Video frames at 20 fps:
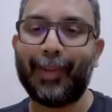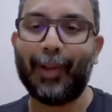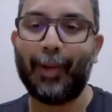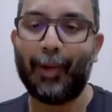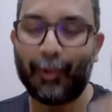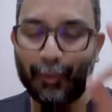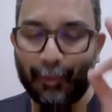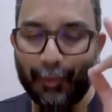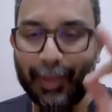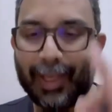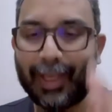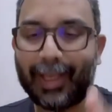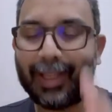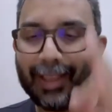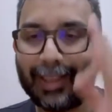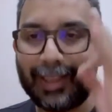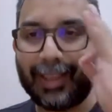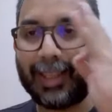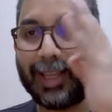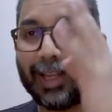on week
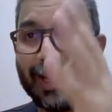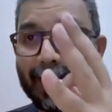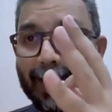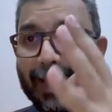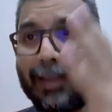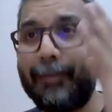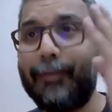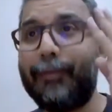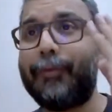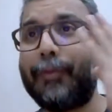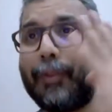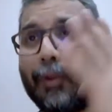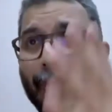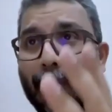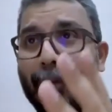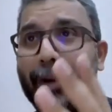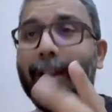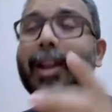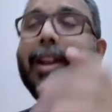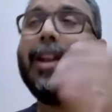
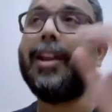34,